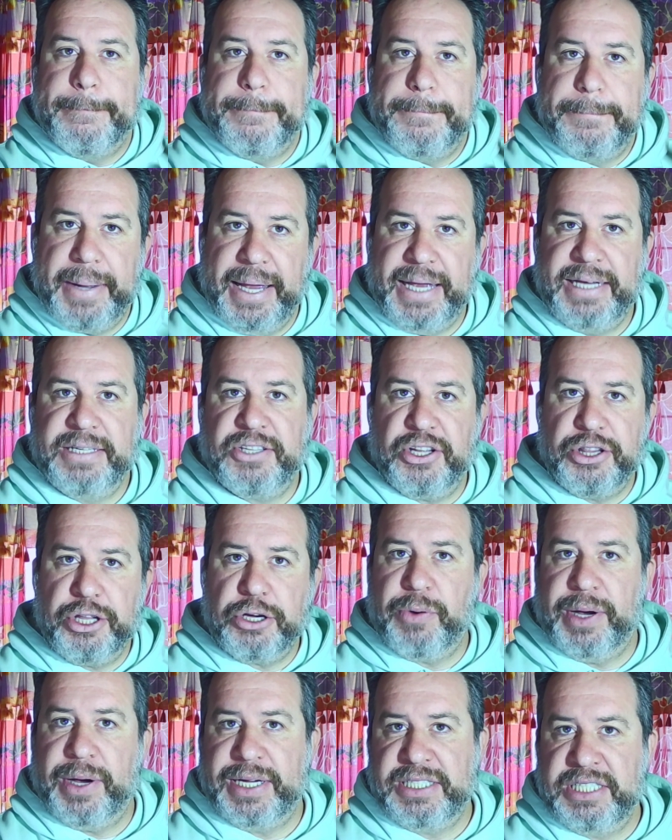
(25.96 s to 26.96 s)
based on the
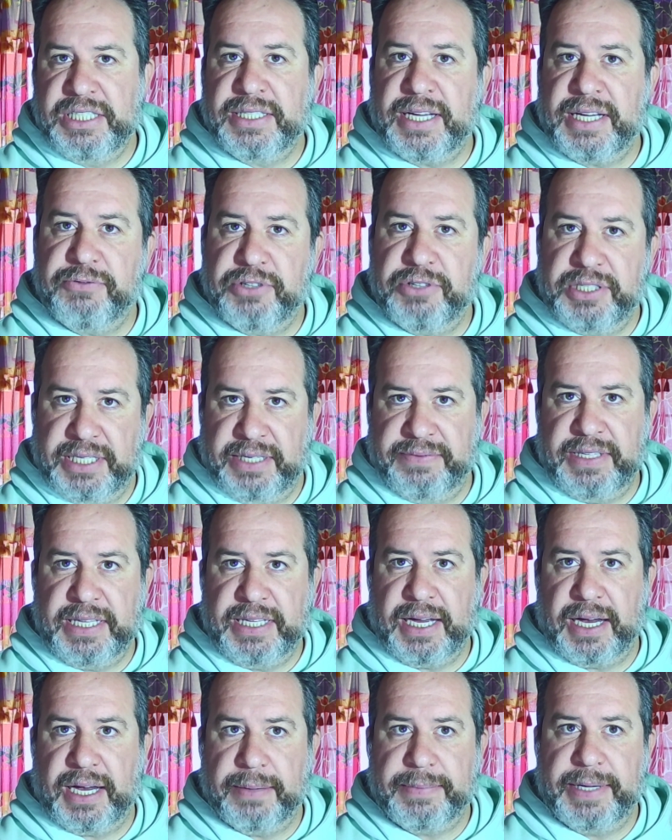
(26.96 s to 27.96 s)
questions I've received in the
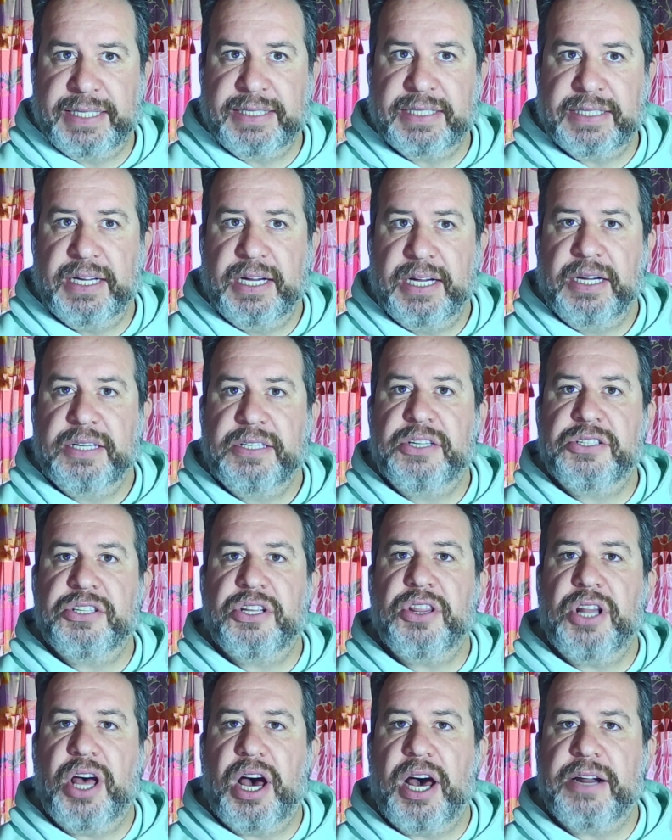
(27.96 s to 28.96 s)
comments, there's a
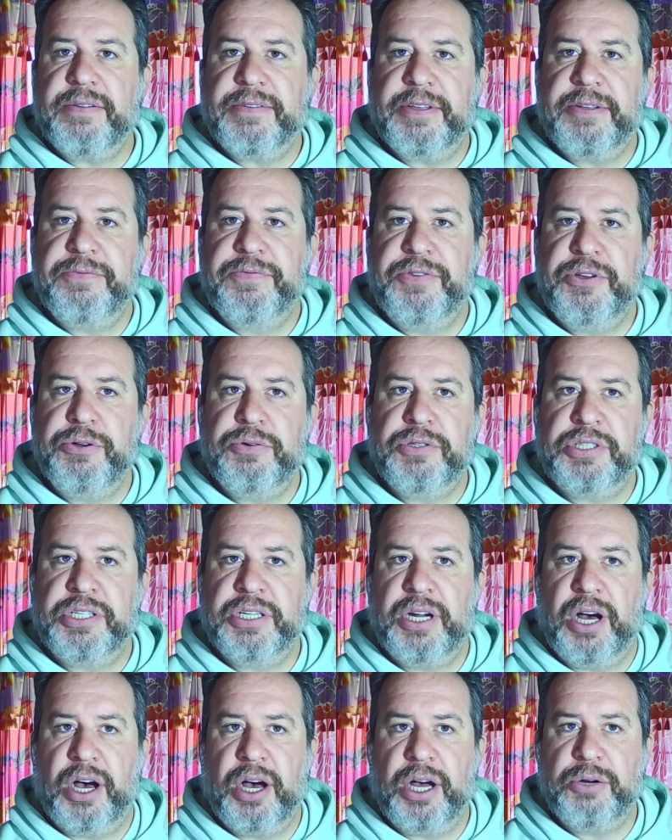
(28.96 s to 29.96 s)
lot of
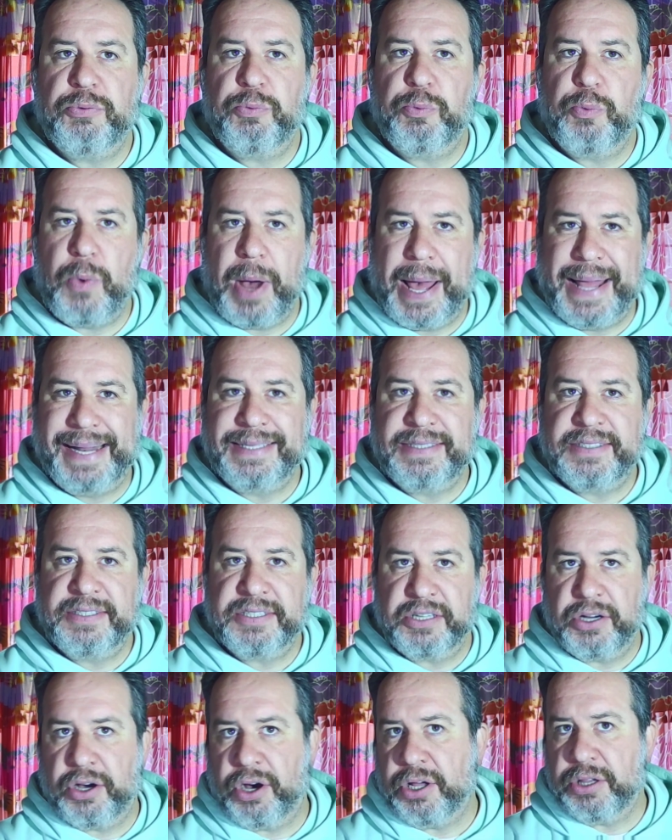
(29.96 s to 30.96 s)
confusion on when to
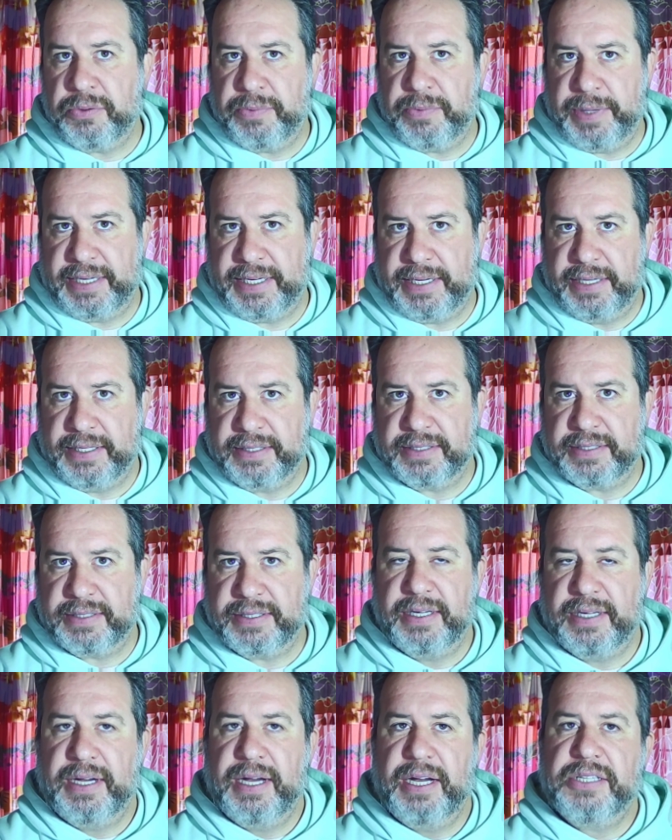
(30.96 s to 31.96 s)
call a witness.
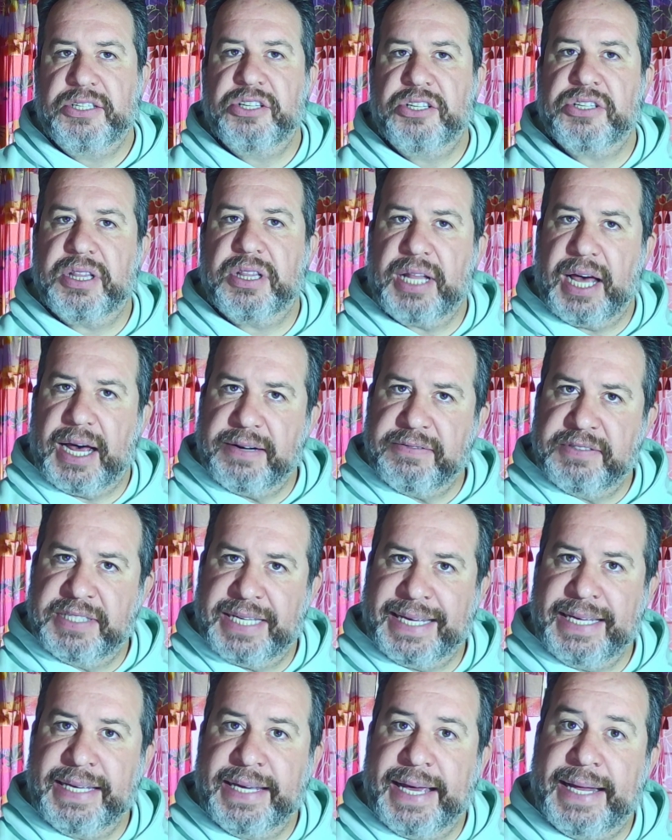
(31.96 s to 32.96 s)
There's a lot of
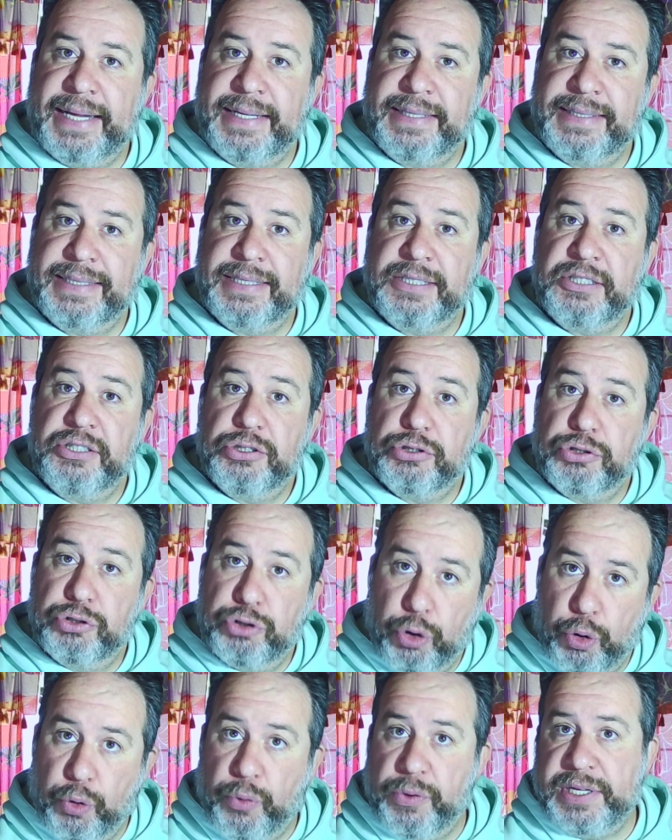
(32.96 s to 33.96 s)
second guessing
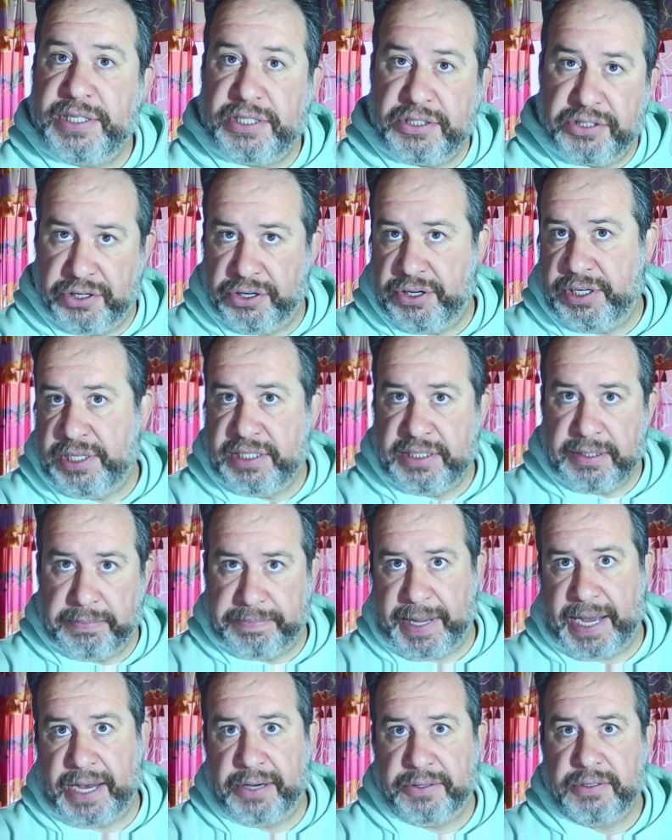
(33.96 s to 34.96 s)
Tory's attorneys
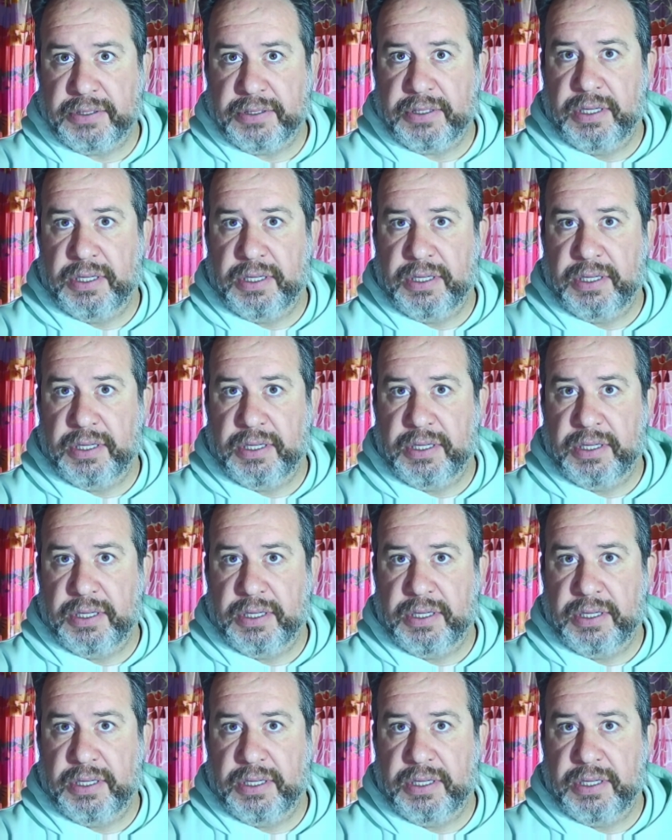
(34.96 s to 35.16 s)
about